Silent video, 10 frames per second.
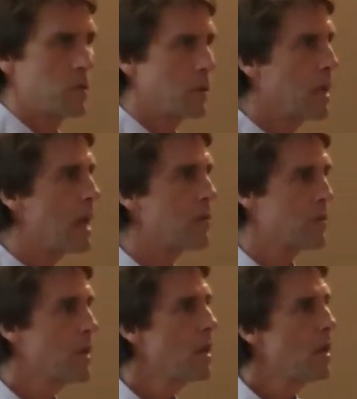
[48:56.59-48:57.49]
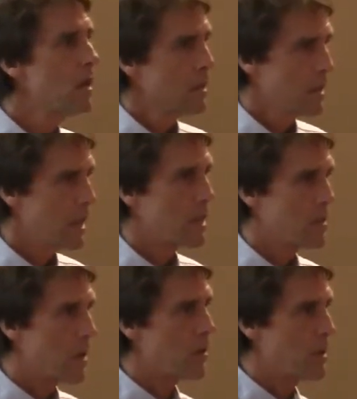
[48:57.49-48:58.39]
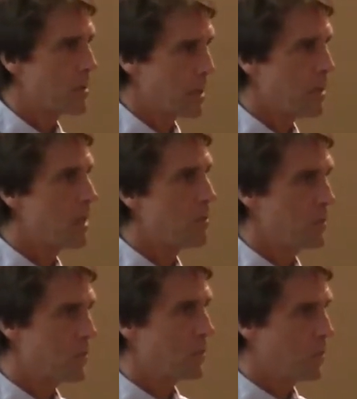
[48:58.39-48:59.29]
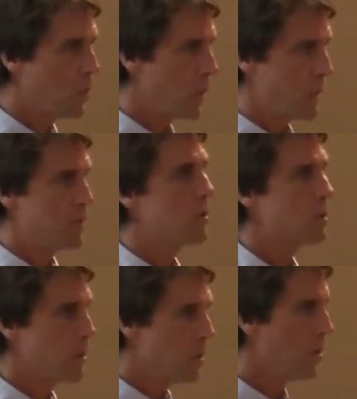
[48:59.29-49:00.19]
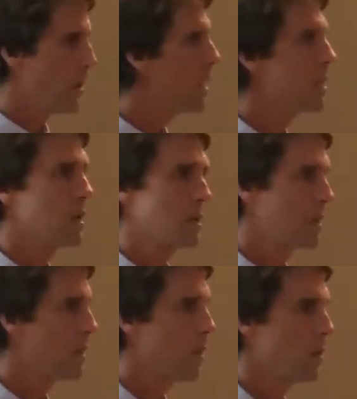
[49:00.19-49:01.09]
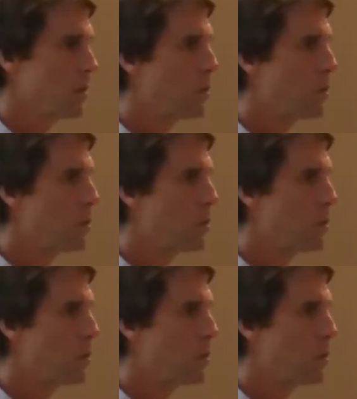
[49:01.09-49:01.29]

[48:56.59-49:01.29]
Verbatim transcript: So a lot of negative outcomes that come with student or any you know